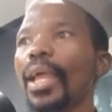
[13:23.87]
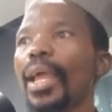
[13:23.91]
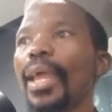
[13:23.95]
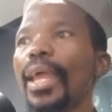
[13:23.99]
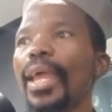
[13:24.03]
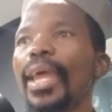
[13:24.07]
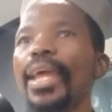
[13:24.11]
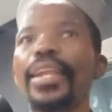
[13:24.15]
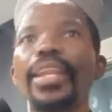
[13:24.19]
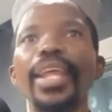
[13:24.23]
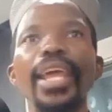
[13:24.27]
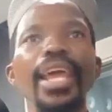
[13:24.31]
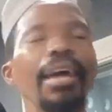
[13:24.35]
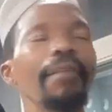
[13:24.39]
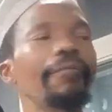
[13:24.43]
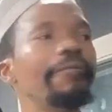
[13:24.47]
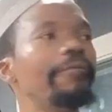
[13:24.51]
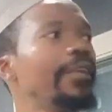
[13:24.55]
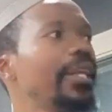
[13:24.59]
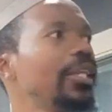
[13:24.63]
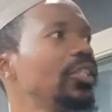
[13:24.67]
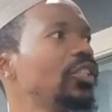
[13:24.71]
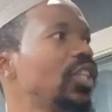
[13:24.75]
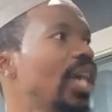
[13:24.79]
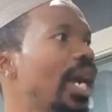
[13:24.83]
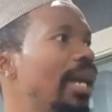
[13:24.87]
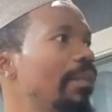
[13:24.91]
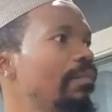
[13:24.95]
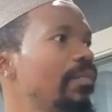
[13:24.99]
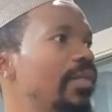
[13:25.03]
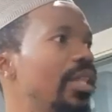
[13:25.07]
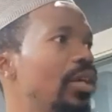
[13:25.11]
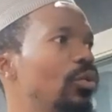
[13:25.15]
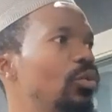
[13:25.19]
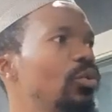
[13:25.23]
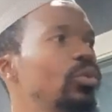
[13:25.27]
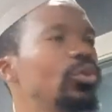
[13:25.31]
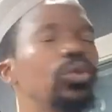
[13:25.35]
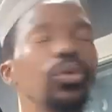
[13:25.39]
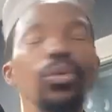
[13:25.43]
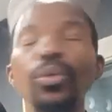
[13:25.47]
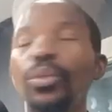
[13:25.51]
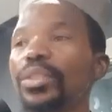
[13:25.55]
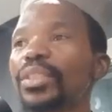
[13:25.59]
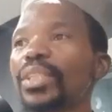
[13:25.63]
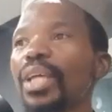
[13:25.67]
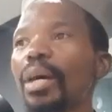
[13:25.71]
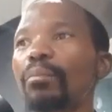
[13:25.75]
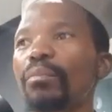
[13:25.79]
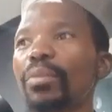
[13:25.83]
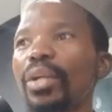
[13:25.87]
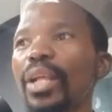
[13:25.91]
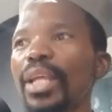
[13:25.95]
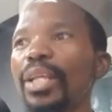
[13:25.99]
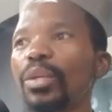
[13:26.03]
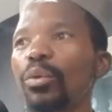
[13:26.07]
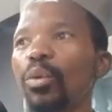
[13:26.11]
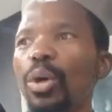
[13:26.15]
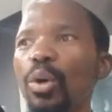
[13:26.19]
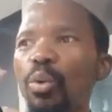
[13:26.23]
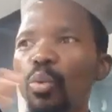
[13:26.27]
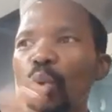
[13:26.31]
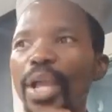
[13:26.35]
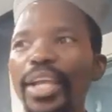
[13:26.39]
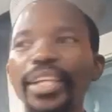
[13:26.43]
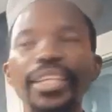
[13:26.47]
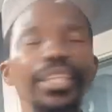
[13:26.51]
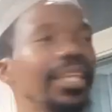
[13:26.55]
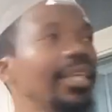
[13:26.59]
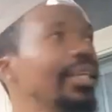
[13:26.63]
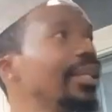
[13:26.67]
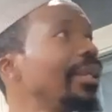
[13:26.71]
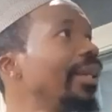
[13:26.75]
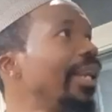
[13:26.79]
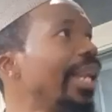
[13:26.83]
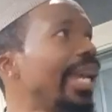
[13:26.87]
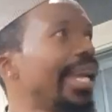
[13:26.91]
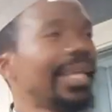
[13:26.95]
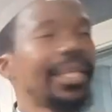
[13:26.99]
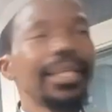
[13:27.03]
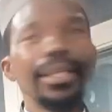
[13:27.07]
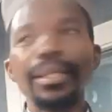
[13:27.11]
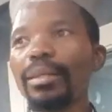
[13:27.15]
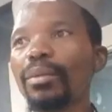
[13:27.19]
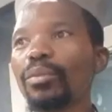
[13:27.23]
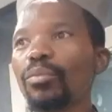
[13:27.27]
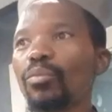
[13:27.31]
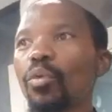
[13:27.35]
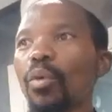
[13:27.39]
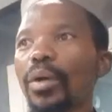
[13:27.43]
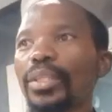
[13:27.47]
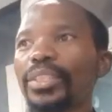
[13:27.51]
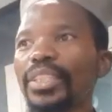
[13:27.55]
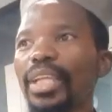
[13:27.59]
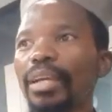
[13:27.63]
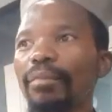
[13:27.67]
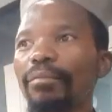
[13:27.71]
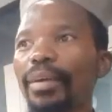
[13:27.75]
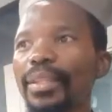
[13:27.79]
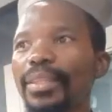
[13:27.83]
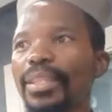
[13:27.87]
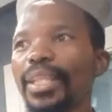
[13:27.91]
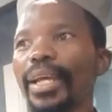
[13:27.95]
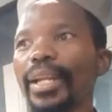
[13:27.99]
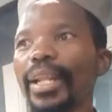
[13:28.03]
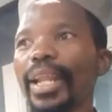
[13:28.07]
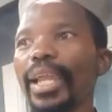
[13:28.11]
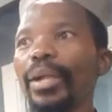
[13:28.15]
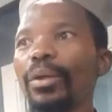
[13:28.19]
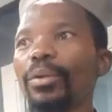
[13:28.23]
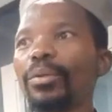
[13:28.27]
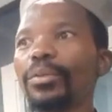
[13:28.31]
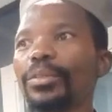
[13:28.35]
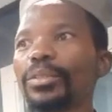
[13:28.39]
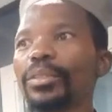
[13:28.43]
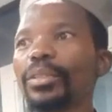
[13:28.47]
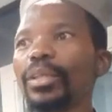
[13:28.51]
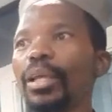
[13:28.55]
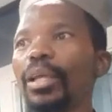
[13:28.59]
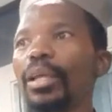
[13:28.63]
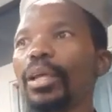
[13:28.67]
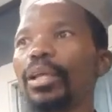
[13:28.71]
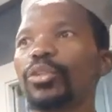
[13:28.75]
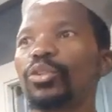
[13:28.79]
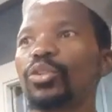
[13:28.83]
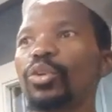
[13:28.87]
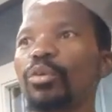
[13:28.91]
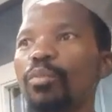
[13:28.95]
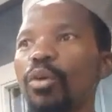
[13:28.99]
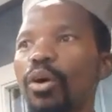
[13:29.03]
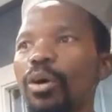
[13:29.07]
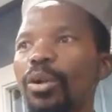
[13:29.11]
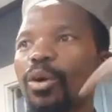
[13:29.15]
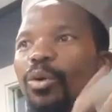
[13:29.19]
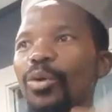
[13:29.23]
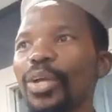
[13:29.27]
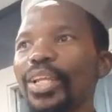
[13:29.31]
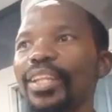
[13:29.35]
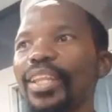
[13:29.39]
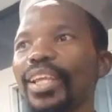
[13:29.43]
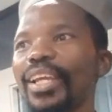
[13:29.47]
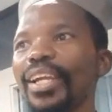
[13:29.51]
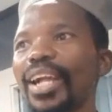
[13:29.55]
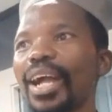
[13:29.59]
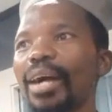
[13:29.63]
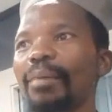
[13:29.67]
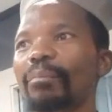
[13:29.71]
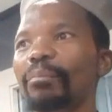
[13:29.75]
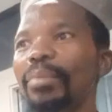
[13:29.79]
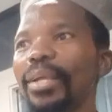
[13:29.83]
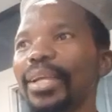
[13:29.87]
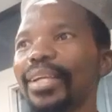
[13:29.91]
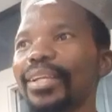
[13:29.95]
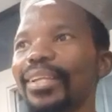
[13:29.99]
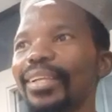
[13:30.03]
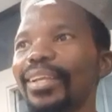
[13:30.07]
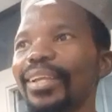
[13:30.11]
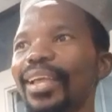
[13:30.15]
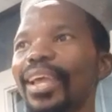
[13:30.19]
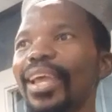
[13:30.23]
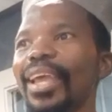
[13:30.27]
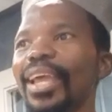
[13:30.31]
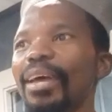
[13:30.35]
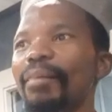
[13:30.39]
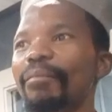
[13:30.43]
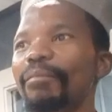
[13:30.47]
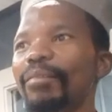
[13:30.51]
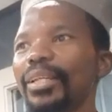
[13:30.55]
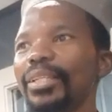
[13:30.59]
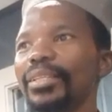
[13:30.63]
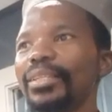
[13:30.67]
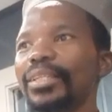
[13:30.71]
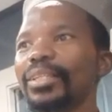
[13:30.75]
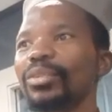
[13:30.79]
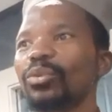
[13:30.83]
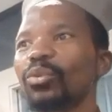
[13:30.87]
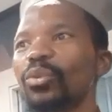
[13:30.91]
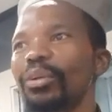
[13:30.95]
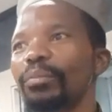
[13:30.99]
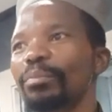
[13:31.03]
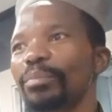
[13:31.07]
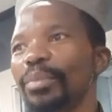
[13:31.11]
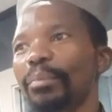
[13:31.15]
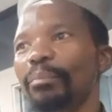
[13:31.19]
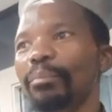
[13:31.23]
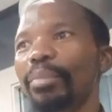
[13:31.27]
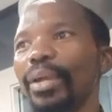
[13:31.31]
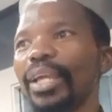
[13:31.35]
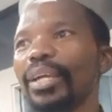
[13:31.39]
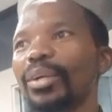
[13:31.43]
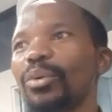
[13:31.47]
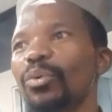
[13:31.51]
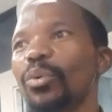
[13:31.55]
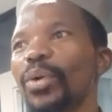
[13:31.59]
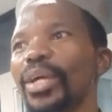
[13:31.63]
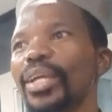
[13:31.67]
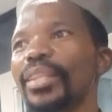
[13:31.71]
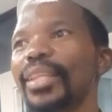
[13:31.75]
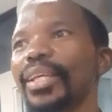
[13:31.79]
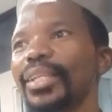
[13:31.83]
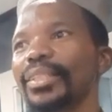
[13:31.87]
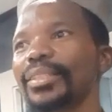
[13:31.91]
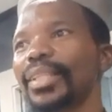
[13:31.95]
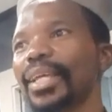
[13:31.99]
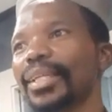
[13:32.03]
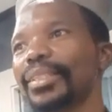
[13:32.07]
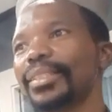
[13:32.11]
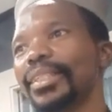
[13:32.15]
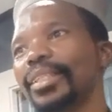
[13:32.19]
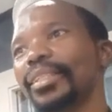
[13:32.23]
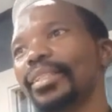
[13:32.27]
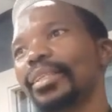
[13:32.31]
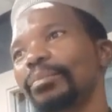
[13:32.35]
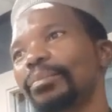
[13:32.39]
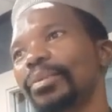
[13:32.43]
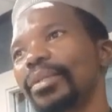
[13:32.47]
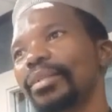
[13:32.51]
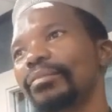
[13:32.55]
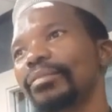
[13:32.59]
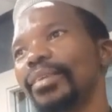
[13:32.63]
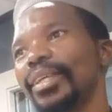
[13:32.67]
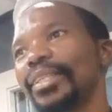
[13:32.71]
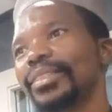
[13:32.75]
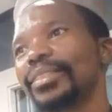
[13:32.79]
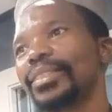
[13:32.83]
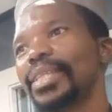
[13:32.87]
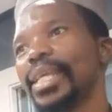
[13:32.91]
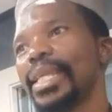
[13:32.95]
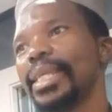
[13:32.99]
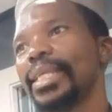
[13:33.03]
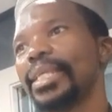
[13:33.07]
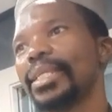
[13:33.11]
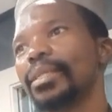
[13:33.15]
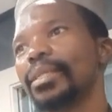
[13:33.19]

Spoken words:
And every time they would do some railway working, laying whatever the rails, tomorrow when they come back, everything will be back where they started the previous day.